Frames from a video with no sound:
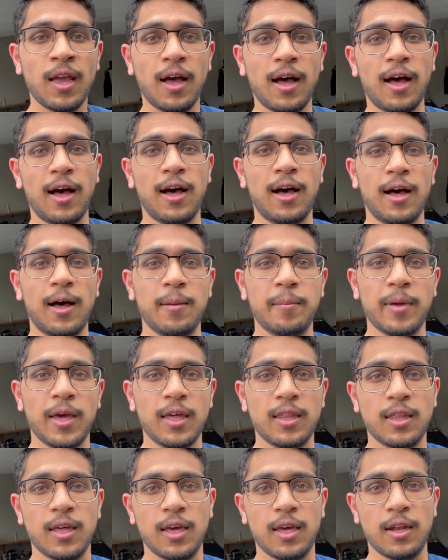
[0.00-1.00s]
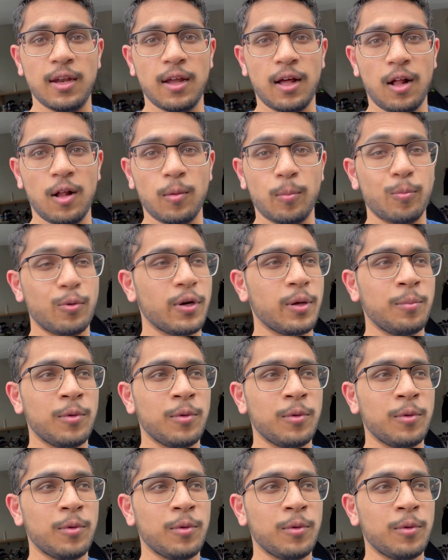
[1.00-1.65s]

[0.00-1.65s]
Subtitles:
And then I'll pretty